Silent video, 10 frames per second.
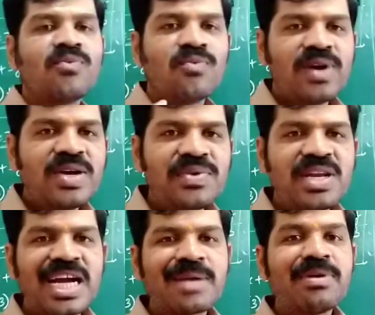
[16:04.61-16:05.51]
y will
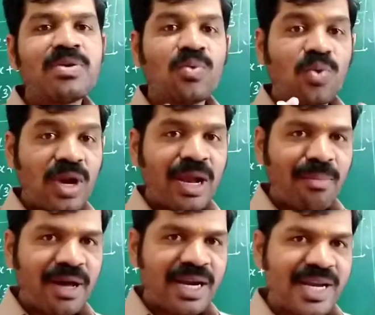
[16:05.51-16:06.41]
not be whole
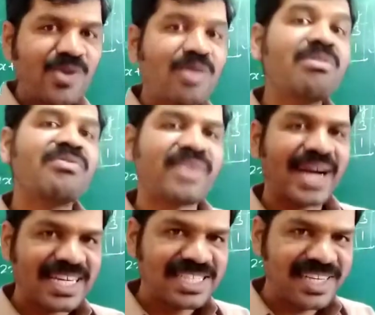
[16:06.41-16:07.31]
number, it will be
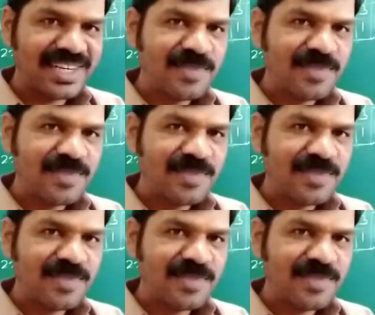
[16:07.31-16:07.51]
fraction.